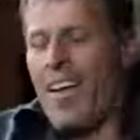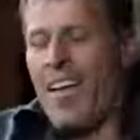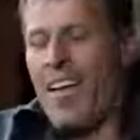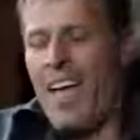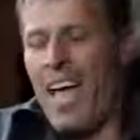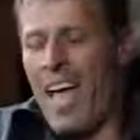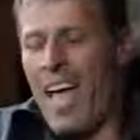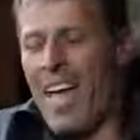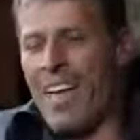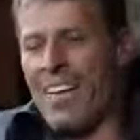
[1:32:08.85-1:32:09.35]

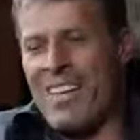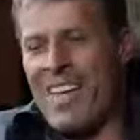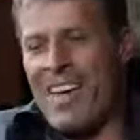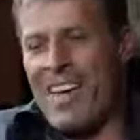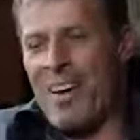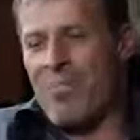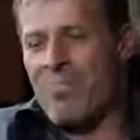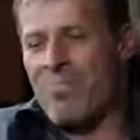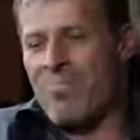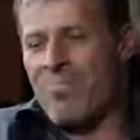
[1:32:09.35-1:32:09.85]
And
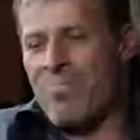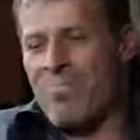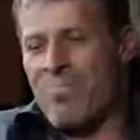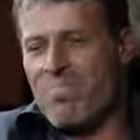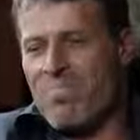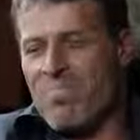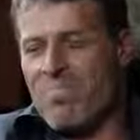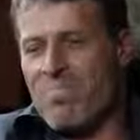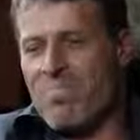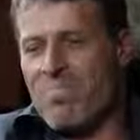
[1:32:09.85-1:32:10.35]

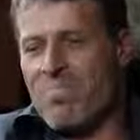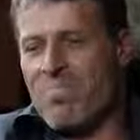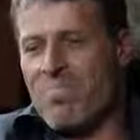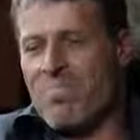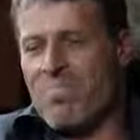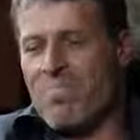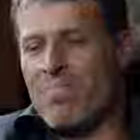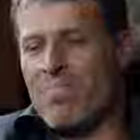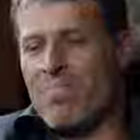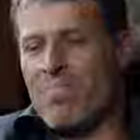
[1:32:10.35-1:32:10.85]

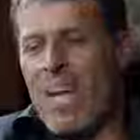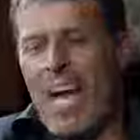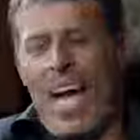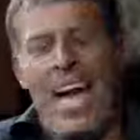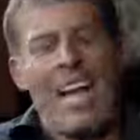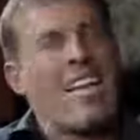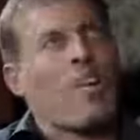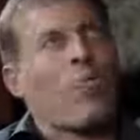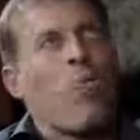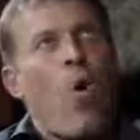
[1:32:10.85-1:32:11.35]
I
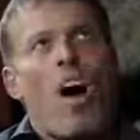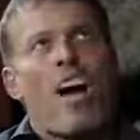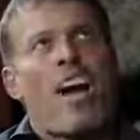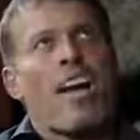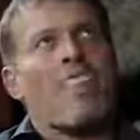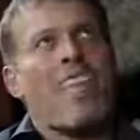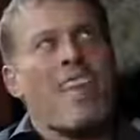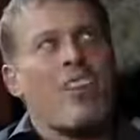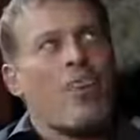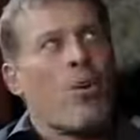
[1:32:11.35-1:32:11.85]
didn't walk out
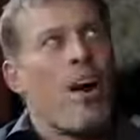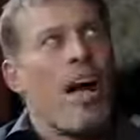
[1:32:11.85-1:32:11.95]
that door.